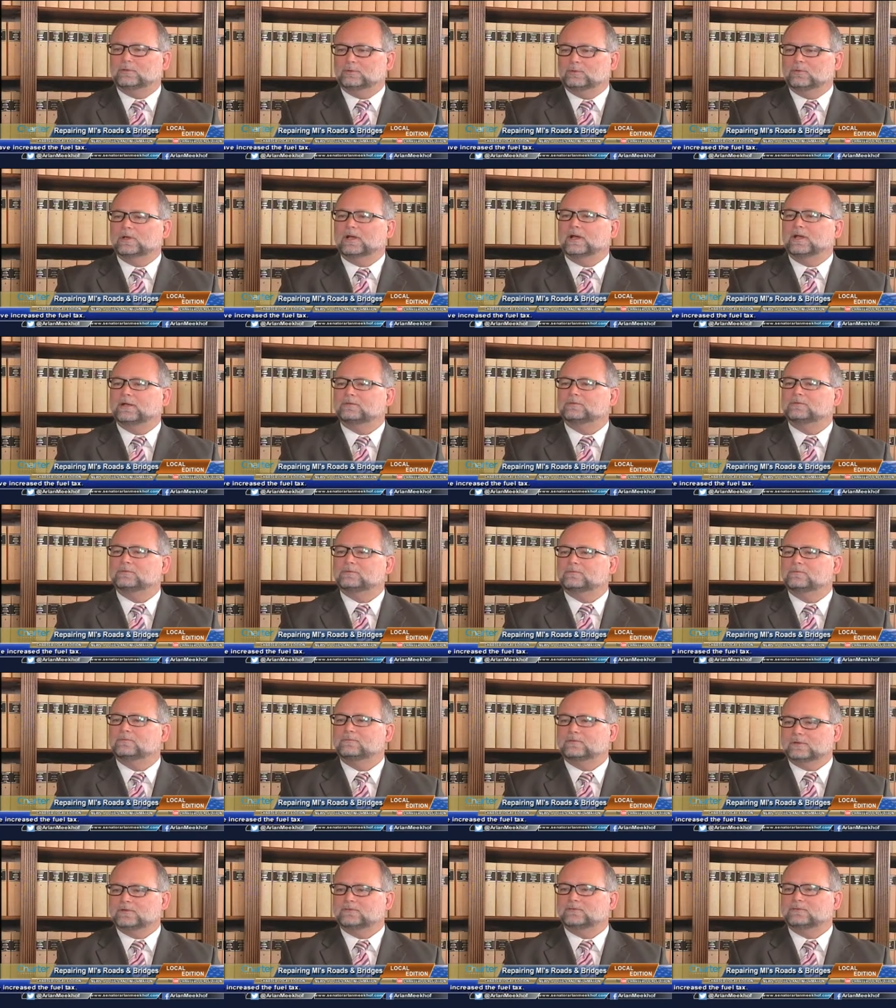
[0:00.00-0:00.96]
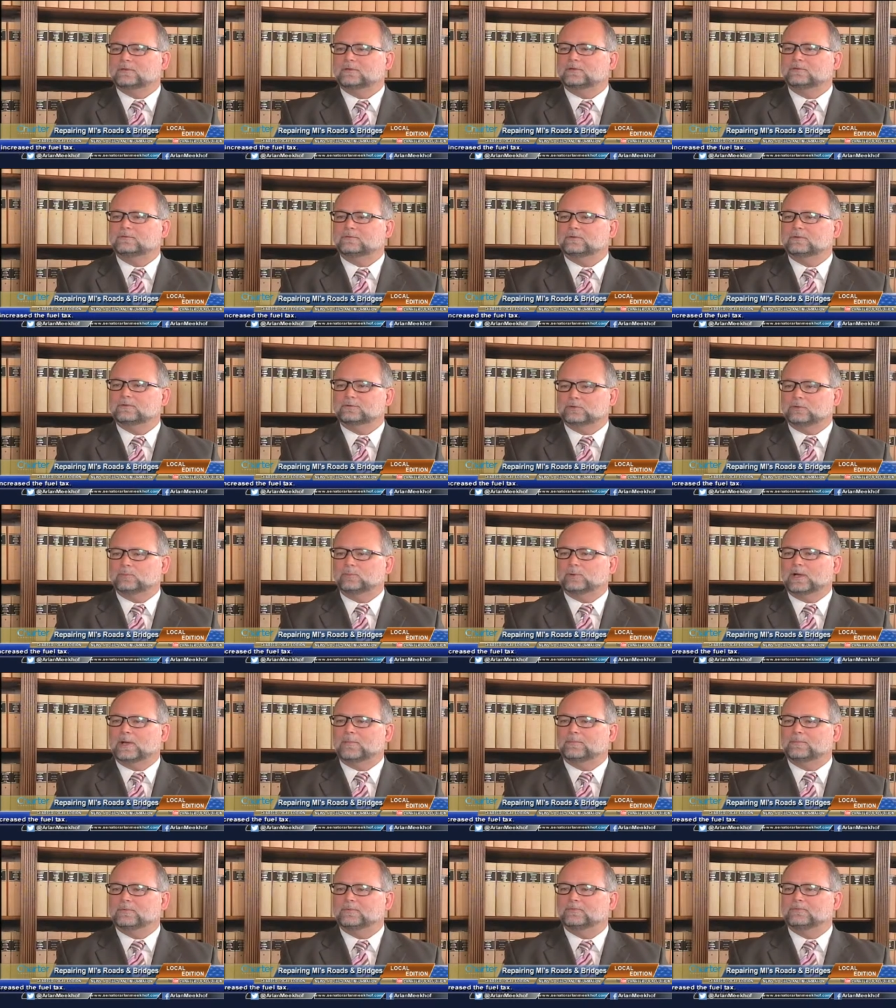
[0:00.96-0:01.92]
you guys fix this. It's your
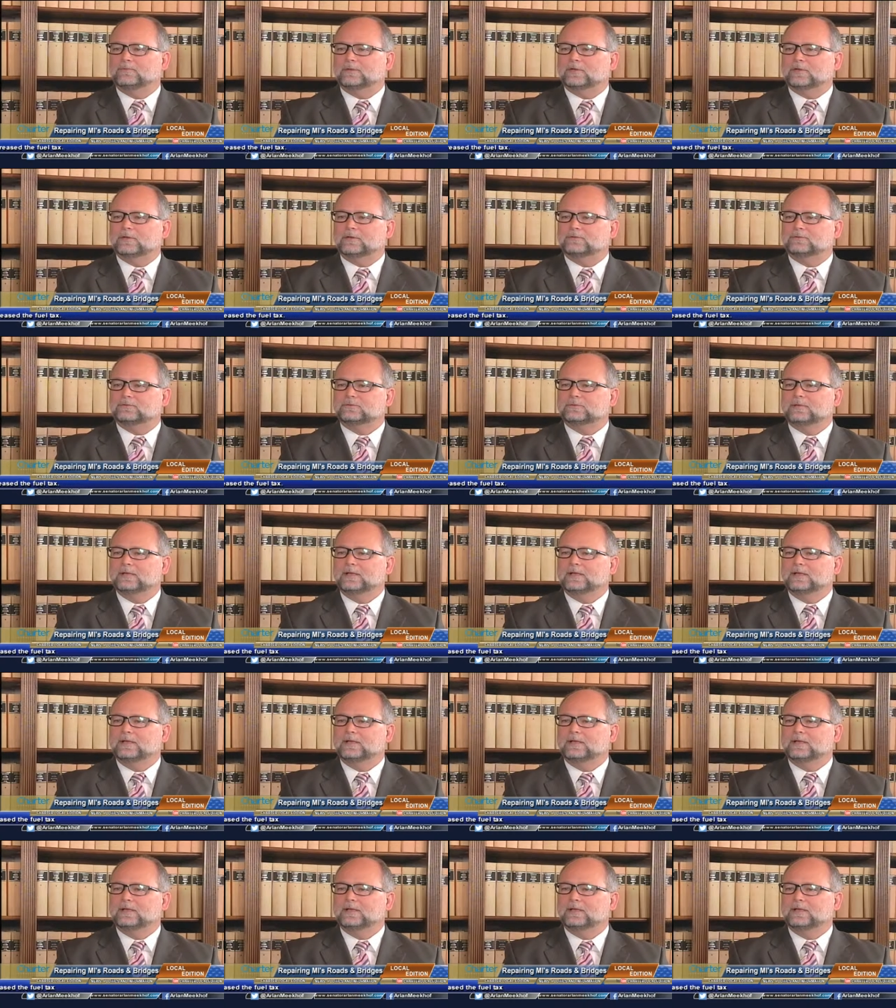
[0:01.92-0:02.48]
problem to fix.